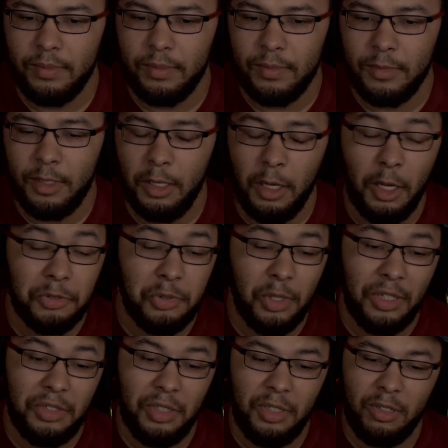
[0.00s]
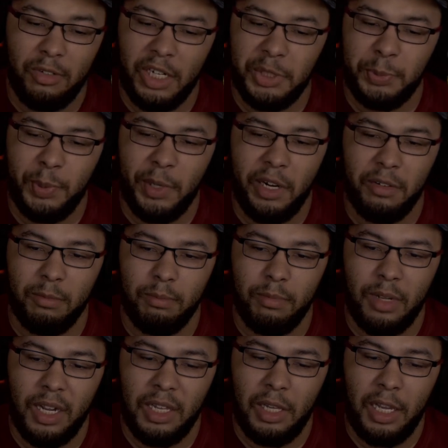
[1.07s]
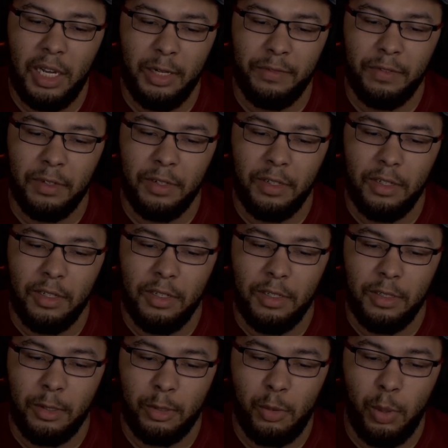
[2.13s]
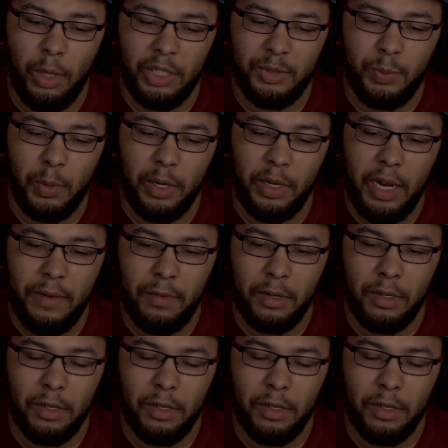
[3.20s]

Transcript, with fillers: Also, I've seen the greatest prayer in my life, the quickest prayer ever.